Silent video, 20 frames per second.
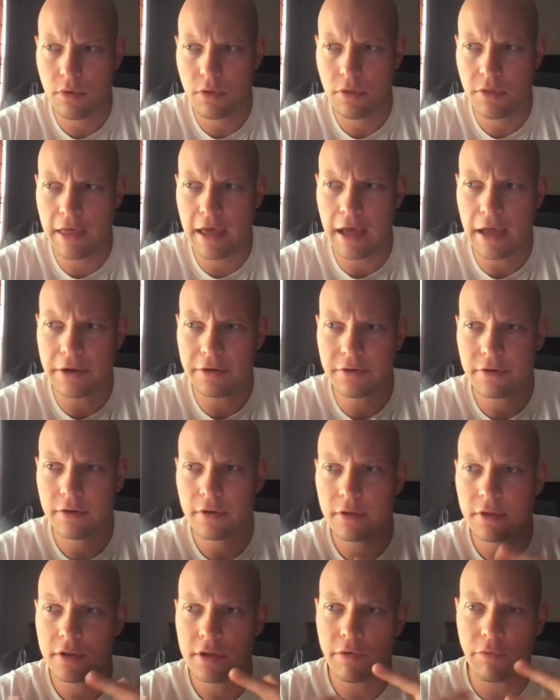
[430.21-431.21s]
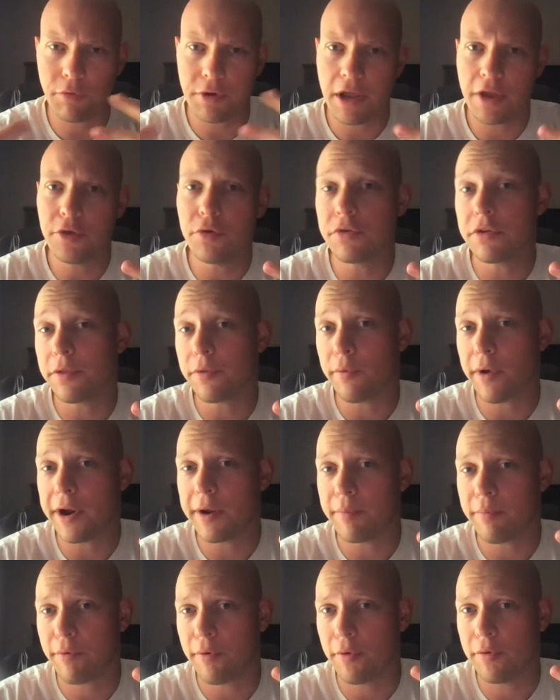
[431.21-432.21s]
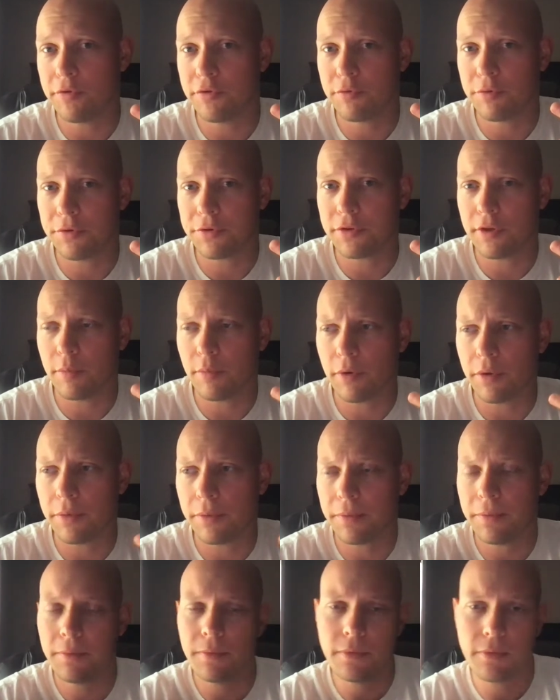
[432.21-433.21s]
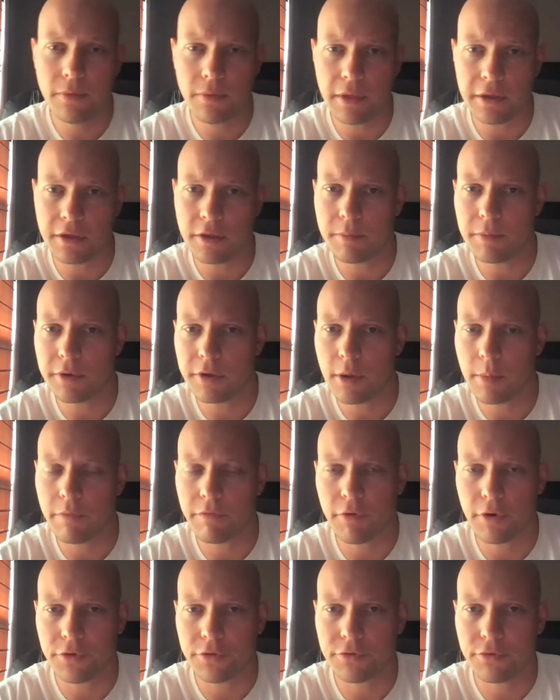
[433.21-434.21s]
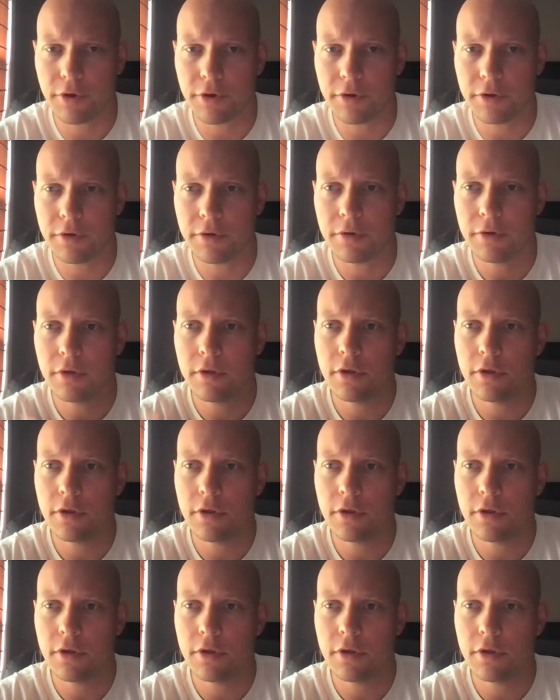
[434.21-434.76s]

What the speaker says: that if we're not using the right approach with someone, they can become frustrated.